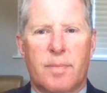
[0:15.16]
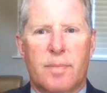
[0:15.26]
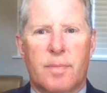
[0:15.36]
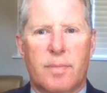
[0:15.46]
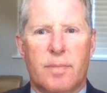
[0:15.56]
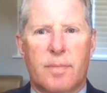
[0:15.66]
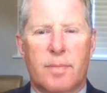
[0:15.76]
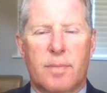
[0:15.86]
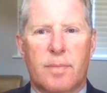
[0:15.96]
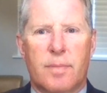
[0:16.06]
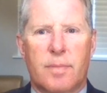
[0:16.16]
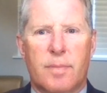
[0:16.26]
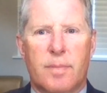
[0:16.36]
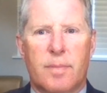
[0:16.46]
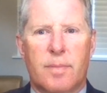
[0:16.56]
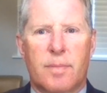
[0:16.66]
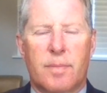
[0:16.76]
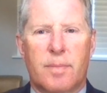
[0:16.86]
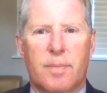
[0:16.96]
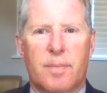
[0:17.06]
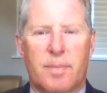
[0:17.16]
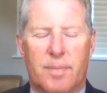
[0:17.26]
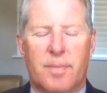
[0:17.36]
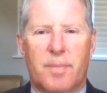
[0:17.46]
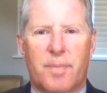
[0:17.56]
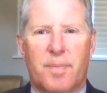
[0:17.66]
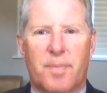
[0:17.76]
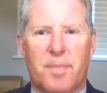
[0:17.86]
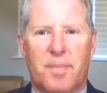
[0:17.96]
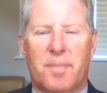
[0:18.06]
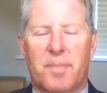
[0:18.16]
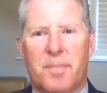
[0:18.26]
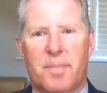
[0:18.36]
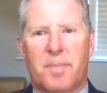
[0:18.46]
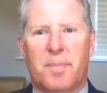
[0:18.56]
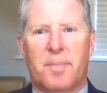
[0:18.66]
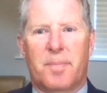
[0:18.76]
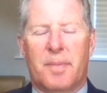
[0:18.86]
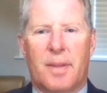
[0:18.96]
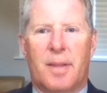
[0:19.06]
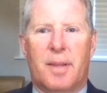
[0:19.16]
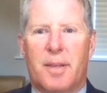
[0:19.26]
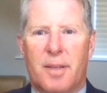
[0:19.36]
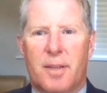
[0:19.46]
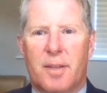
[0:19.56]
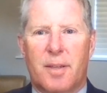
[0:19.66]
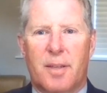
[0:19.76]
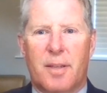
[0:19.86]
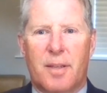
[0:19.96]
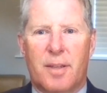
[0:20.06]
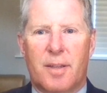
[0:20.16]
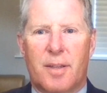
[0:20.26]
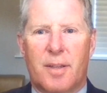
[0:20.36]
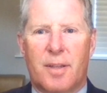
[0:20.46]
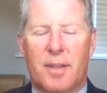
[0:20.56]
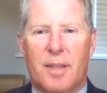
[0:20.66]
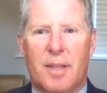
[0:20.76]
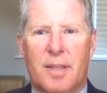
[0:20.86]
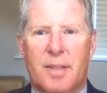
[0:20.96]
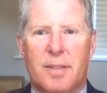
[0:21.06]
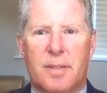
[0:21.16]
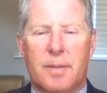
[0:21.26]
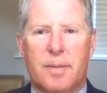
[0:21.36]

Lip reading: [no speech]